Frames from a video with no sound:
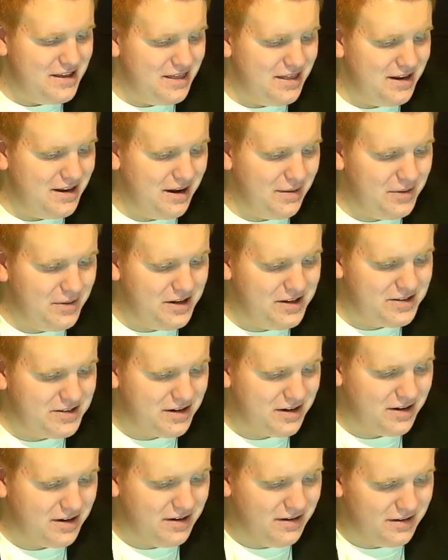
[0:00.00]
The nominees
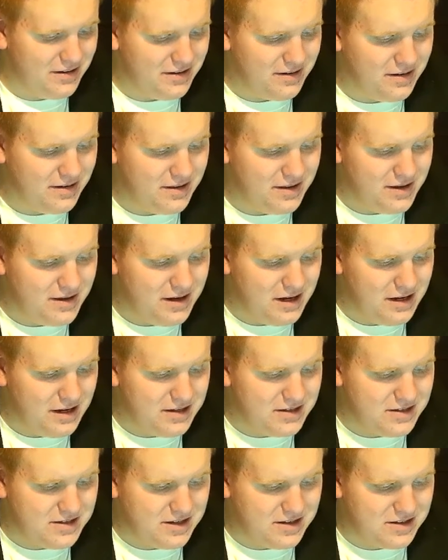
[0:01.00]
are
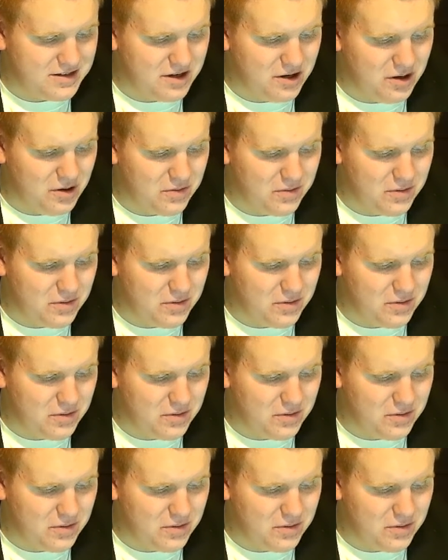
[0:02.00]
Cisco